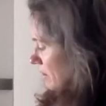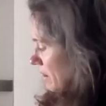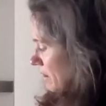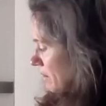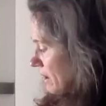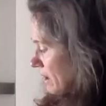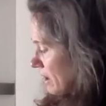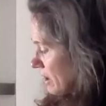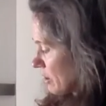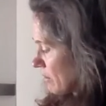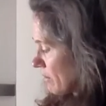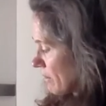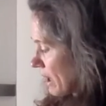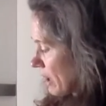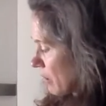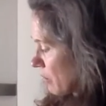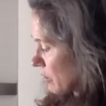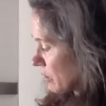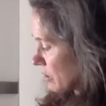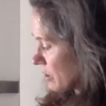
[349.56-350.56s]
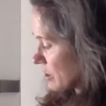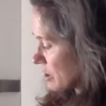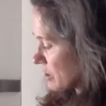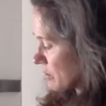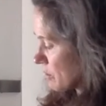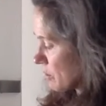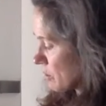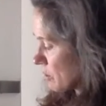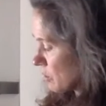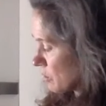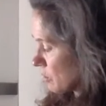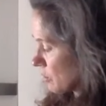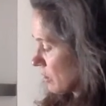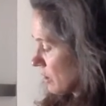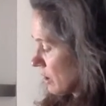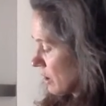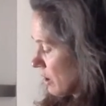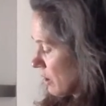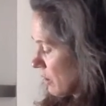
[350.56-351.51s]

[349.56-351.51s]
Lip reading: maybe a nearby wooden spoon